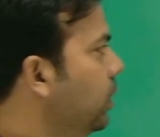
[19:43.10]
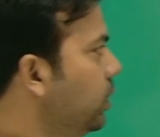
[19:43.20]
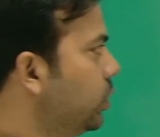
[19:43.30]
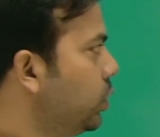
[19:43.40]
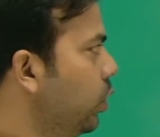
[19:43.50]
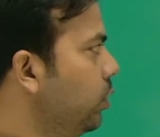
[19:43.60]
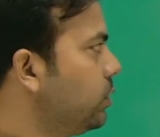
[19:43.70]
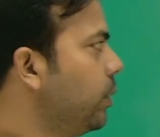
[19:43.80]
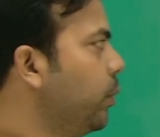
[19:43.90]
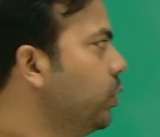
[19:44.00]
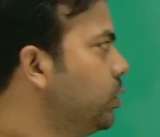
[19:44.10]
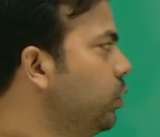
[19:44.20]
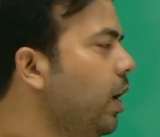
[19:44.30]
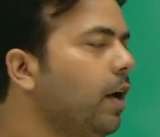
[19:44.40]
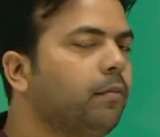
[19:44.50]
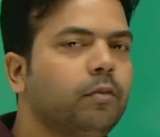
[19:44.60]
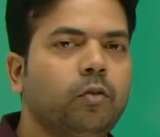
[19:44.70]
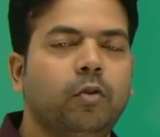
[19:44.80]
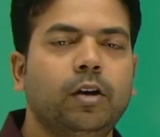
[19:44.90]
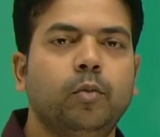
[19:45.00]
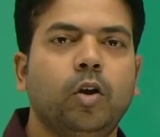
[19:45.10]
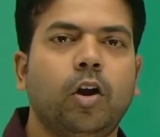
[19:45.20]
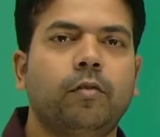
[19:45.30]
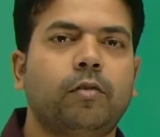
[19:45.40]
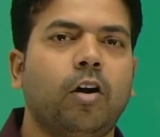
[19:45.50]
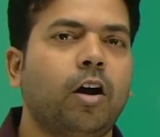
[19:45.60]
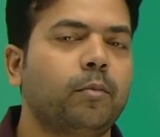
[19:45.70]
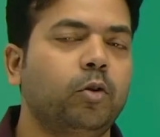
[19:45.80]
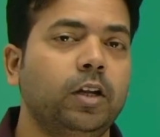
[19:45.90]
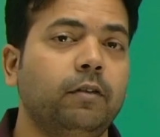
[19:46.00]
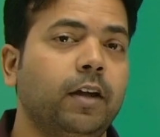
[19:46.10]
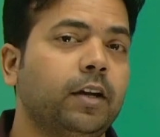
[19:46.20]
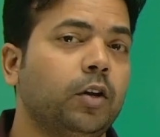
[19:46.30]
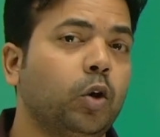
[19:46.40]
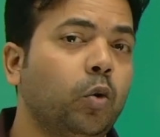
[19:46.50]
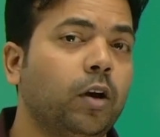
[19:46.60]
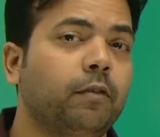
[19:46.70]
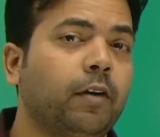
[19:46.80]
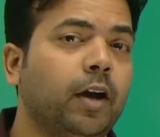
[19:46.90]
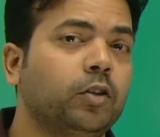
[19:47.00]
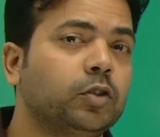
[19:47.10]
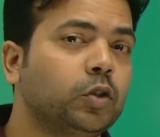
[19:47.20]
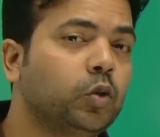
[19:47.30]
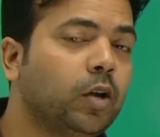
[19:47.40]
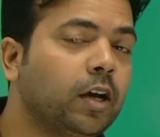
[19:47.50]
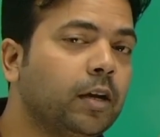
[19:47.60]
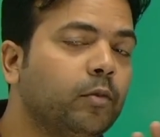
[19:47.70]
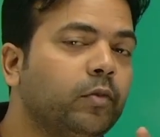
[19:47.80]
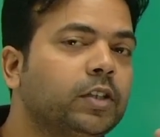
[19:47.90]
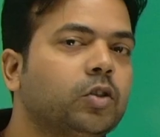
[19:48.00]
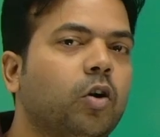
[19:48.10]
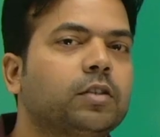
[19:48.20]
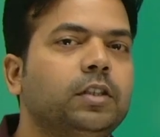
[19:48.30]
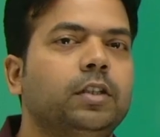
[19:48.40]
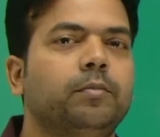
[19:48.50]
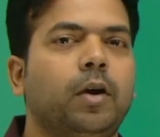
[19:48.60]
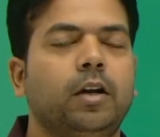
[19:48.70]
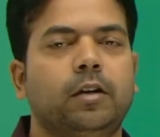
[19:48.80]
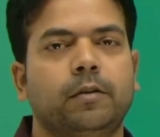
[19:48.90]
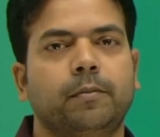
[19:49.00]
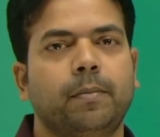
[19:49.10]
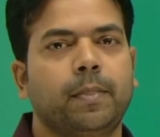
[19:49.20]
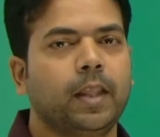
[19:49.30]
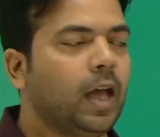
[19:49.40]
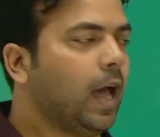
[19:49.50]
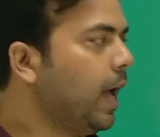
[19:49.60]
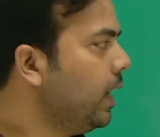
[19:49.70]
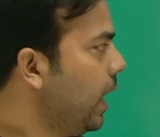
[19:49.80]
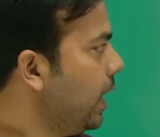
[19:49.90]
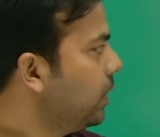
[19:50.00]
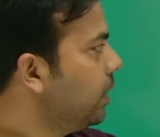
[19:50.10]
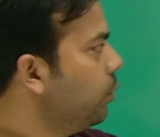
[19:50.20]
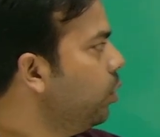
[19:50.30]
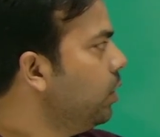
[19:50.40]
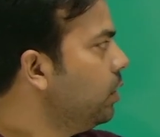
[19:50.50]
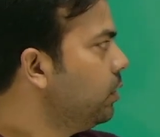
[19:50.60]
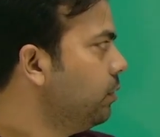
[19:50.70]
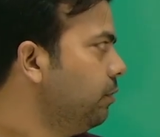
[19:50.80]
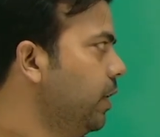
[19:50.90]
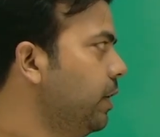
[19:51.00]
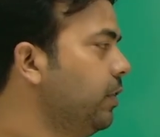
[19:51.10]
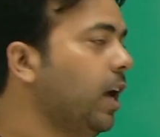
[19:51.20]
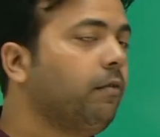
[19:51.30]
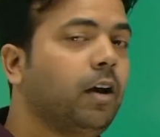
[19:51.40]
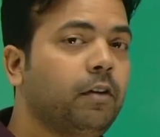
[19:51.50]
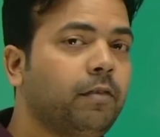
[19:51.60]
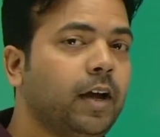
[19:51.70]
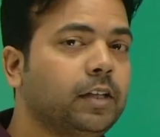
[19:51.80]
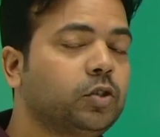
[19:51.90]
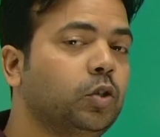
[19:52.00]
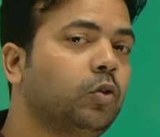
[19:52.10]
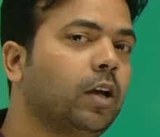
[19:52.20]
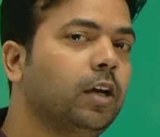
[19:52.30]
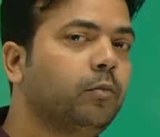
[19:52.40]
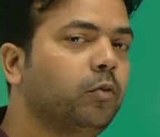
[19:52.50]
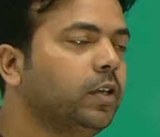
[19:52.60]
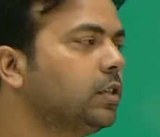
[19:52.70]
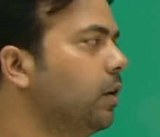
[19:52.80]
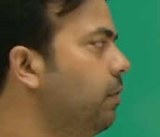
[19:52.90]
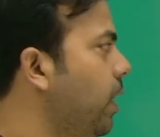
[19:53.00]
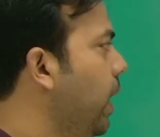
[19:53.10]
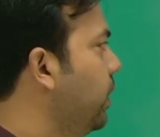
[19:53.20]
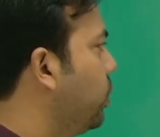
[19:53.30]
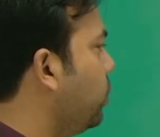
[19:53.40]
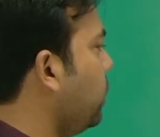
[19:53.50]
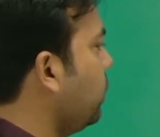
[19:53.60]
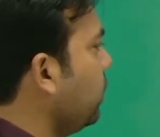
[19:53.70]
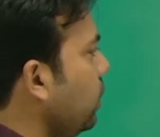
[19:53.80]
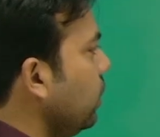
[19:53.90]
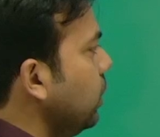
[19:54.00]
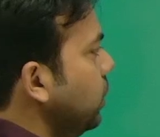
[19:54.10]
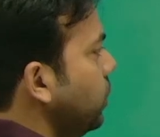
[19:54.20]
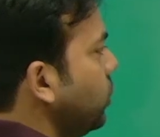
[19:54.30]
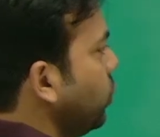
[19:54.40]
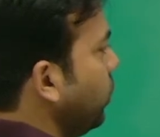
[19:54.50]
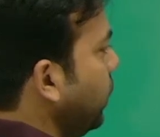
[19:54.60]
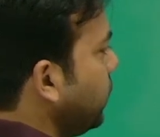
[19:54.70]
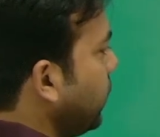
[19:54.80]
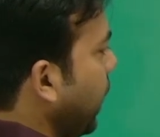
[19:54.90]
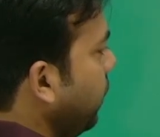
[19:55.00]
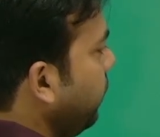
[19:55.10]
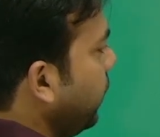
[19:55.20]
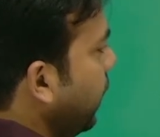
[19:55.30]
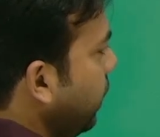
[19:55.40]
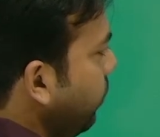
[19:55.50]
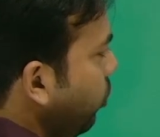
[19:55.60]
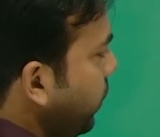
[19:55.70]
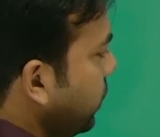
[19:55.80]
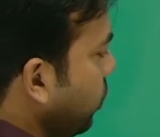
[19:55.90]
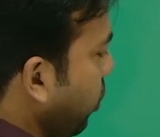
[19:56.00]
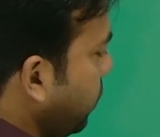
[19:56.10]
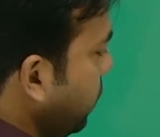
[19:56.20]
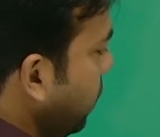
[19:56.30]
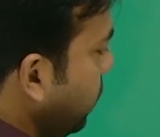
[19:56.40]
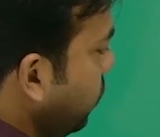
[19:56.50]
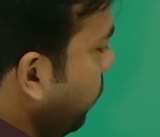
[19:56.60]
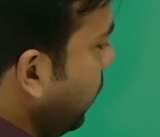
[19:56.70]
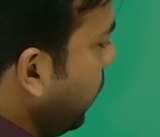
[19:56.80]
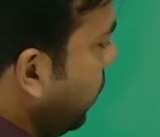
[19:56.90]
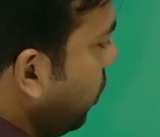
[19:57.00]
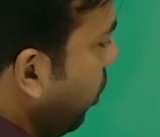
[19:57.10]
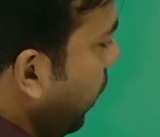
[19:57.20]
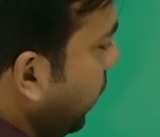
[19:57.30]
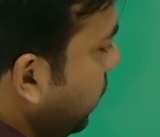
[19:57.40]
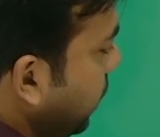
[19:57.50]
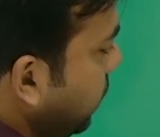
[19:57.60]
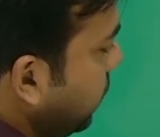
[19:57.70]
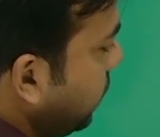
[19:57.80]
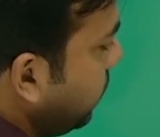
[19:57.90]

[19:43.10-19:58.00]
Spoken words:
So suppose you have 1 mole of carbonyl where no alpha hydrogen, so you can remove its oxygen part, and another mole where we have alpha H, so you can remove its alpha hydrogen. So this side we can remove its oxygen, so we can draw like this.